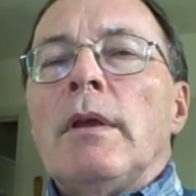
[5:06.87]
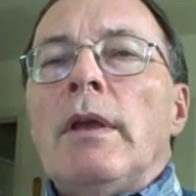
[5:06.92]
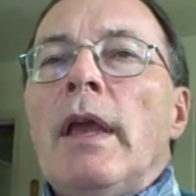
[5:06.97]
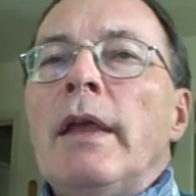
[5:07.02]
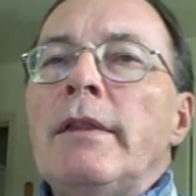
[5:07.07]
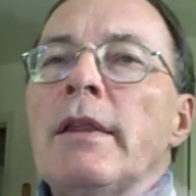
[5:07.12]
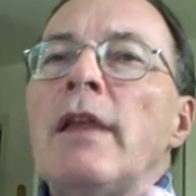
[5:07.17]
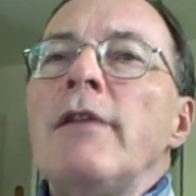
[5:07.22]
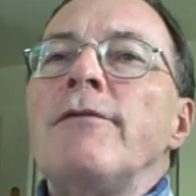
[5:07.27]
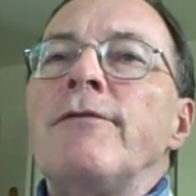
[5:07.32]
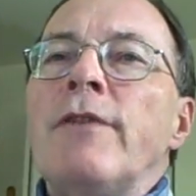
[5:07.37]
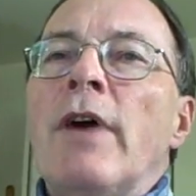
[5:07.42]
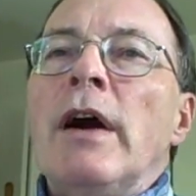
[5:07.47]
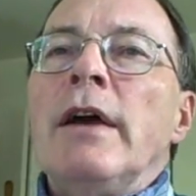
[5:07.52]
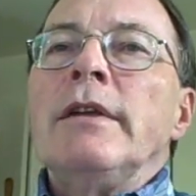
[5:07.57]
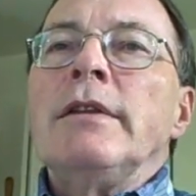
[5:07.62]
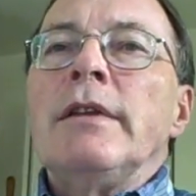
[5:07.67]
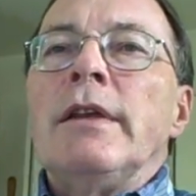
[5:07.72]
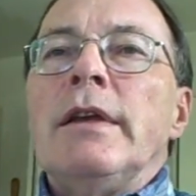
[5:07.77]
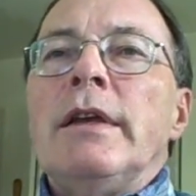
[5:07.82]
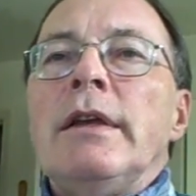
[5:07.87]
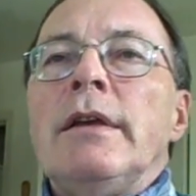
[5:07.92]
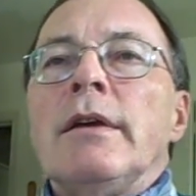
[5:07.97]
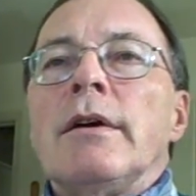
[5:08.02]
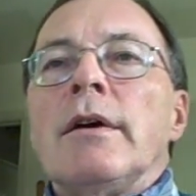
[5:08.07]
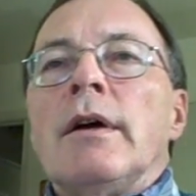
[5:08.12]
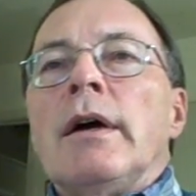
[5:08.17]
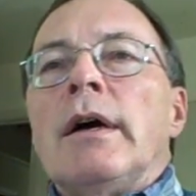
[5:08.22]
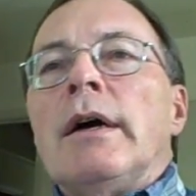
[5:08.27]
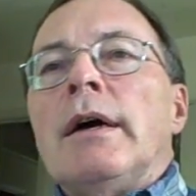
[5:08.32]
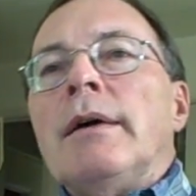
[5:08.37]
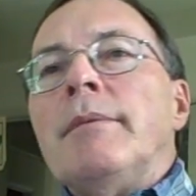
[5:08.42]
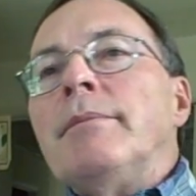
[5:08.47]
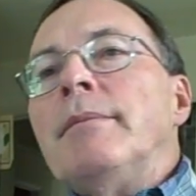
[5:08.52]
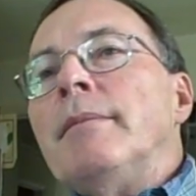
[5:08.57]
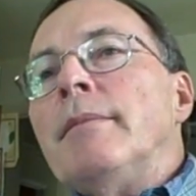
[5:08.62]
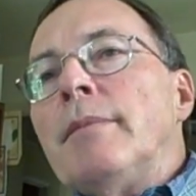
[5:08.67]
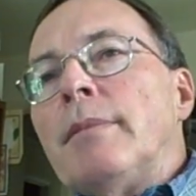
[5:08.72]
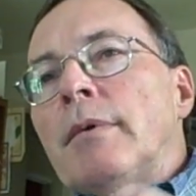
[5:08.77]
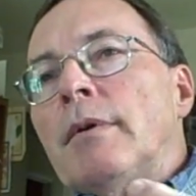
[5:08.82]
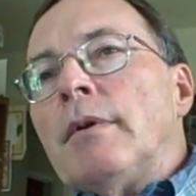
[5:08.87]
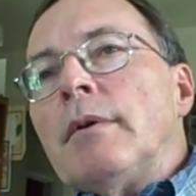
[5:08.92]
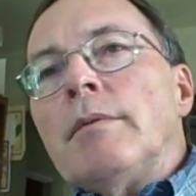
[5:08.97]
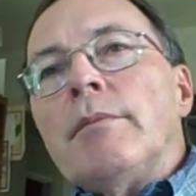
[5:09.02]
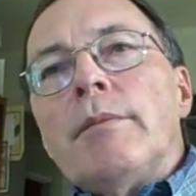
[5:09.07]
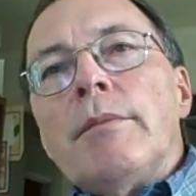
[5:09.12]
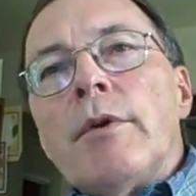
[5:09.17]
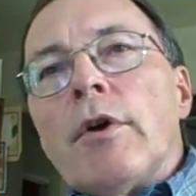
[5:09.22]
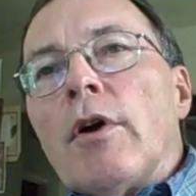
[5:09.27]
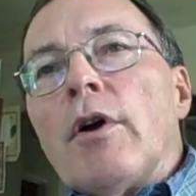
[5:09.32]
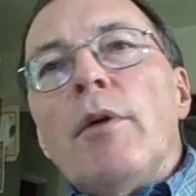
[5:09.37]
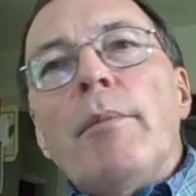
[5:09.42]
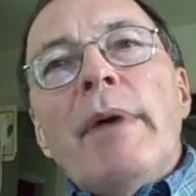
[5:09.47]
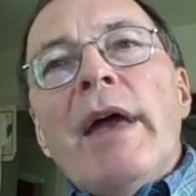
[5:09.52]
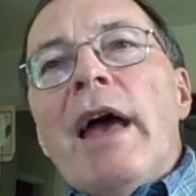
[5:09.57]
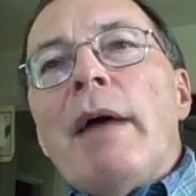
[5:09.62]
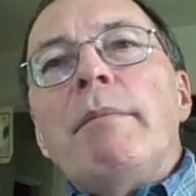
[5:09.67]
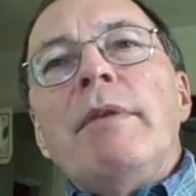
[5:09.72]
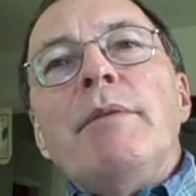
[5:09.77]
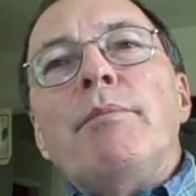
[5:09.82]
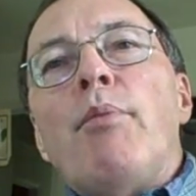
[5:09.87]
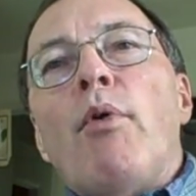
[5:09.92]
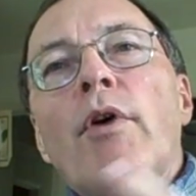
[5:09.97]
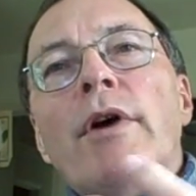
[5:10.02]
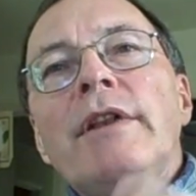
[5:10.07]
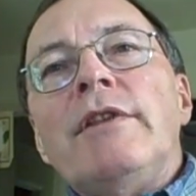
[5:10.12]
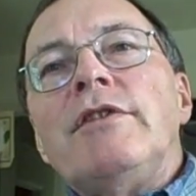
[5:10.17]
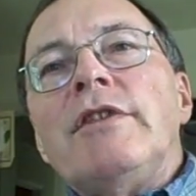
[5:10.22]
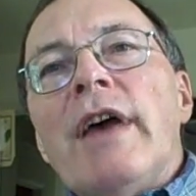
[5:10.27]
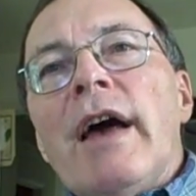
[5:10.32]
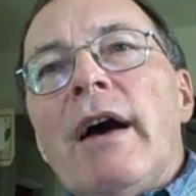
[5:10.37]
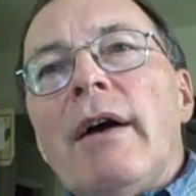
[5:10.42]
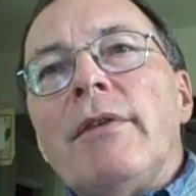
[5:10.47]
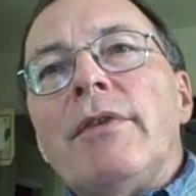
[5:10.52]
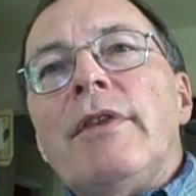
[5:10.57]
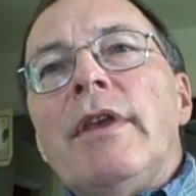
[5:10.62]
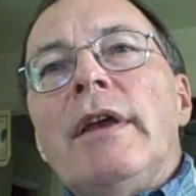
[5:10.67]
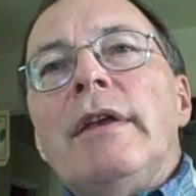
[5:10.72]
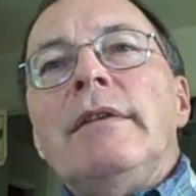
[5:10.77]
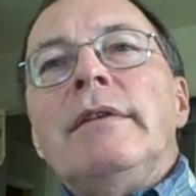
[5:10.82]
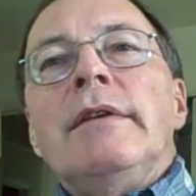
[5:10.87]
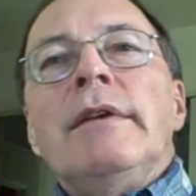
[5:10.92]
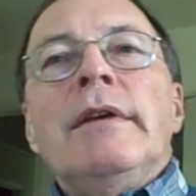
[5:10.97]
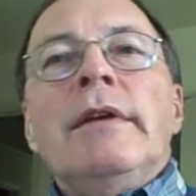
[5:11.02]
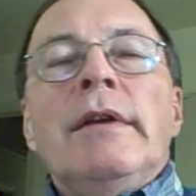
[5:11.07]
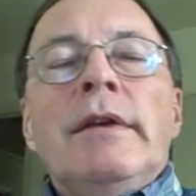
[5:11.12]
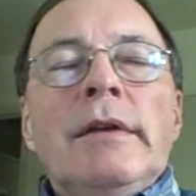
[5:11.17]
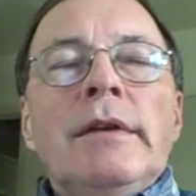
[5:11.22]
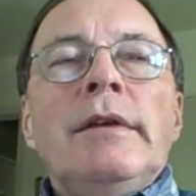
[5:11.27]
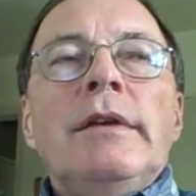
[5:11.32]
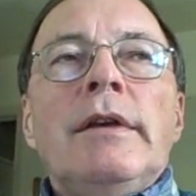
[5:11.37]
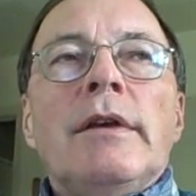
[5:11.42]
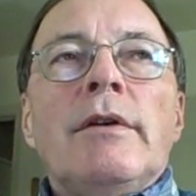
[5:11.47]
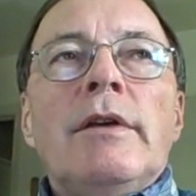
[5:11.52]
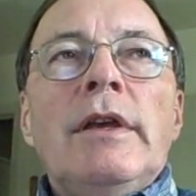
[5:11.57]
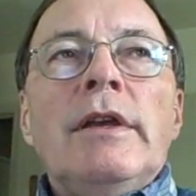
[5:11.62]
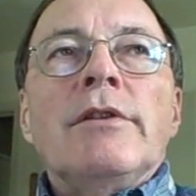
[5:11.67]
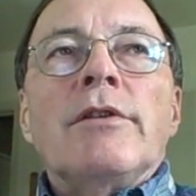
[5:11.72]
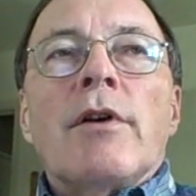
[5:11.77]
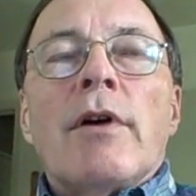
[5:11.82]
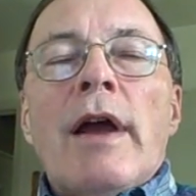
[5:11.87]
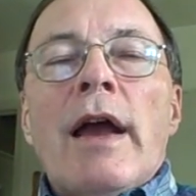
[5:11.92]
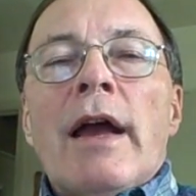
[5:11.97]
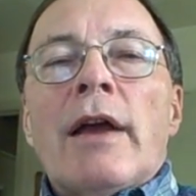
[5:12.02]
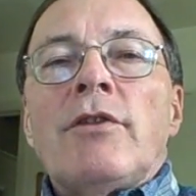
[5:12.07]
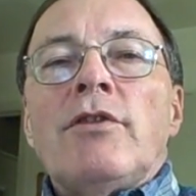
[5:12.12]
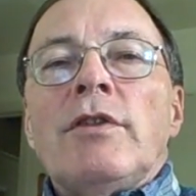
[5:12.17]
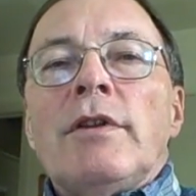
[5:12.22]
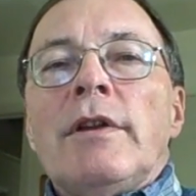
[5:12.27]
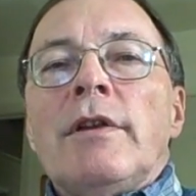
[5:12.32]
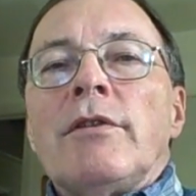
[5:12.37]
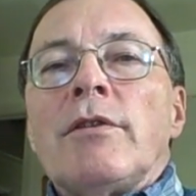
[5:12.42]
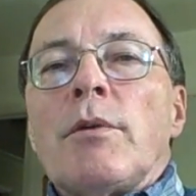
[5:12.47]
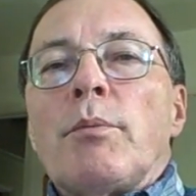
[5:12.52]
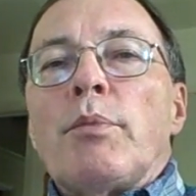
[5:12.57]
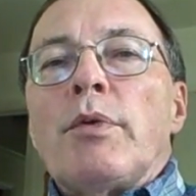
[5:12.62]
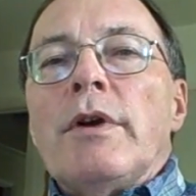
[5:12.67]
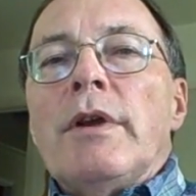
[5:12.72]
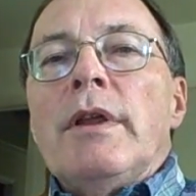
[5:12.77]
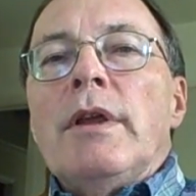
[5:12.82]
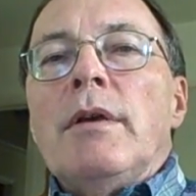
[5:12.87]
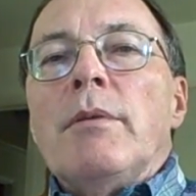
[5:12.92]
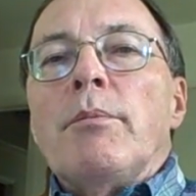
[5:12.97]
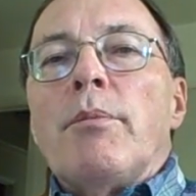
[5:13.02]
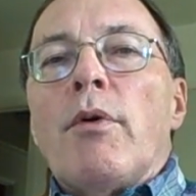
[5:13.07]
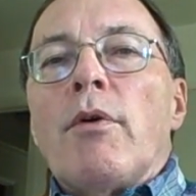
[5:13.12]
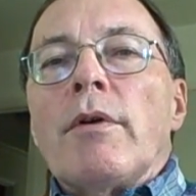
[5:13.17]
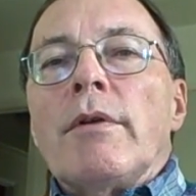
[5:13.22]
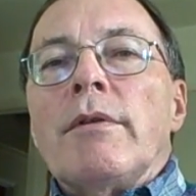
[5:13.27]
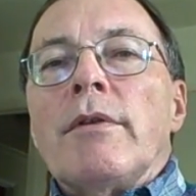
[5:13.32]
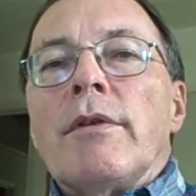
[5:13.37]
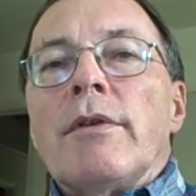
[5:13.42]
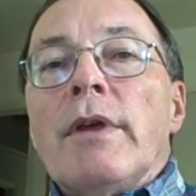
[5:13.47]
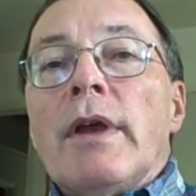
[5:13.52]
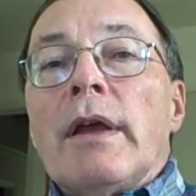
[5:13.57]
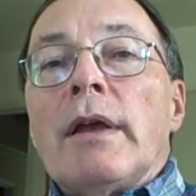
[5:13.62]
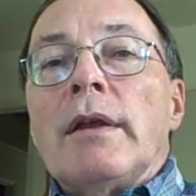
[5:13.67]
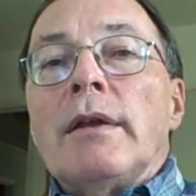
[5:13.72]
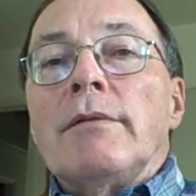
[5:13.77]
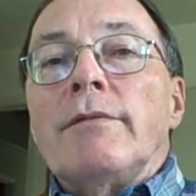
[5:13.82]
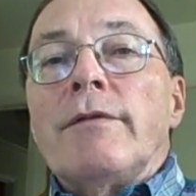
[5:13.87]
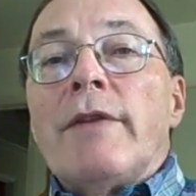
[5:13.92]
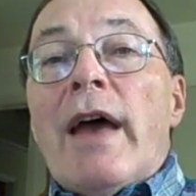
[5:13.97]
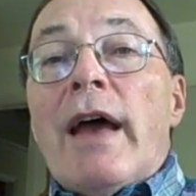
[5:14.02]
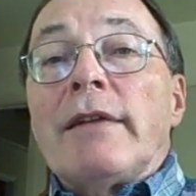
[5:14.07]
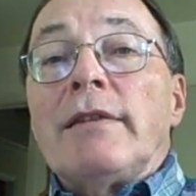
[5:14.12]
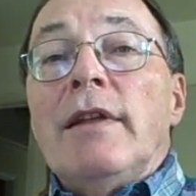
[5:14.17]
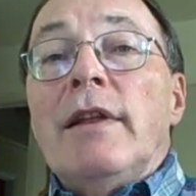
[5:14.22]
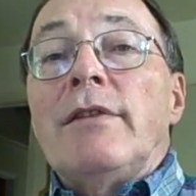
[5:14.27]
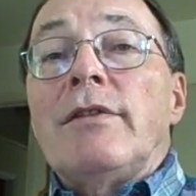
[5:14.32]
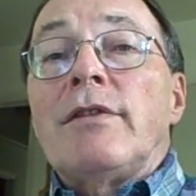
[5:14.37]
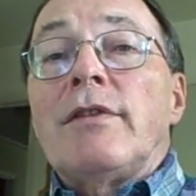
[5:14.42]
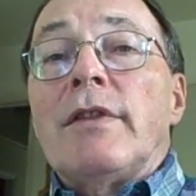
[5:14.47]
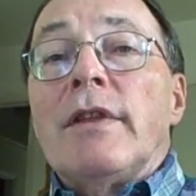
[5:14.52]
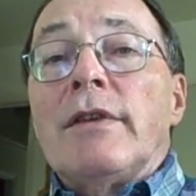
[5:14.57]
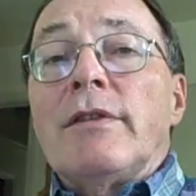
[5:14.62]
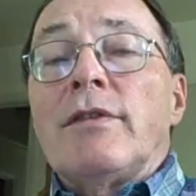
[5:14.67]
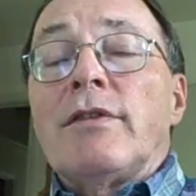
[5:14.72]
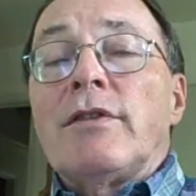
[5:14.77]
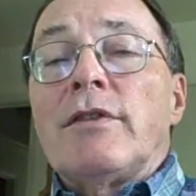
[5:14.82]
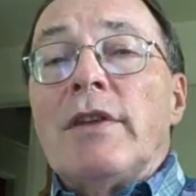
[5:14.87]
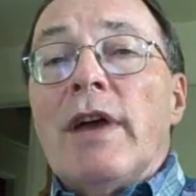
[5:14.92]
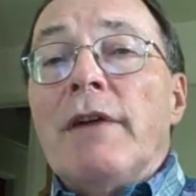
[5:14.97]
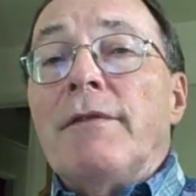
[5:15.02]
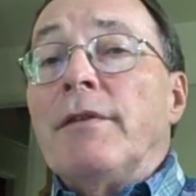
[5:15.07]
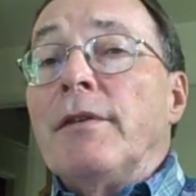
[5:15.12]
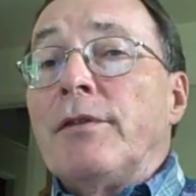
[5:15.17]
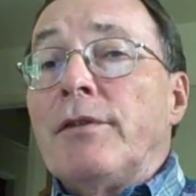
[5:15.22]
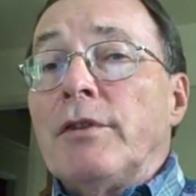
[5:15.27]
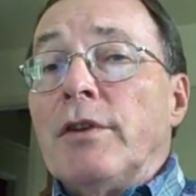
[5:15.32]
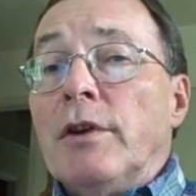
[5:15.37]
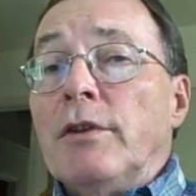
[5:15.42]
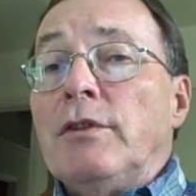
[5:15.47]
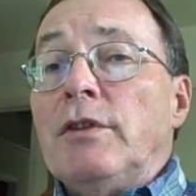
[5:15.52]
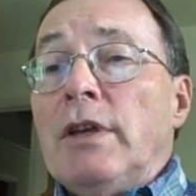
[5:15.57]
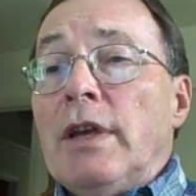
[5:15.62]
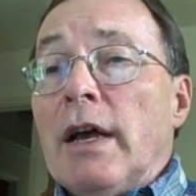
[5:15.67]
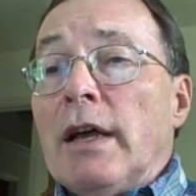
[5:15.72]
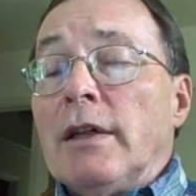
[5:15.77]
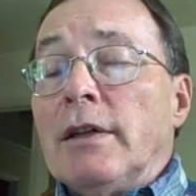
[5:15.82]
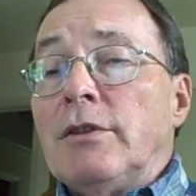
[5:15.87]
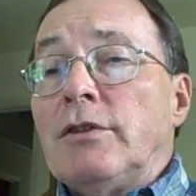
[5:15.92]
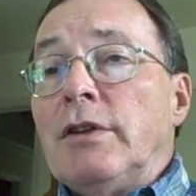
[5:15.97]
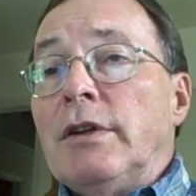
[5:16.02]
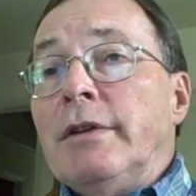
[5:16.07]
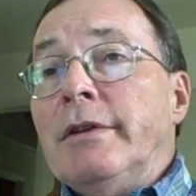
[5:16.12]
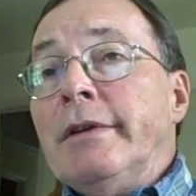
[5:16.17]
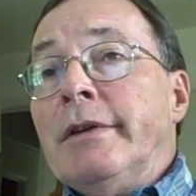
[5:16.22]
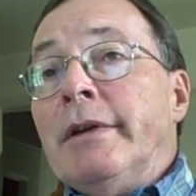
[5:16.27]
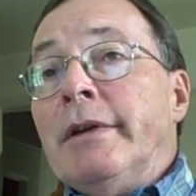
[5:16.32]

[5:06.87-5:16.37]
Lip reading: And then finally, Earl Babby points out that interaction is a pretty important thing. In fact, it's the stuff of sociology.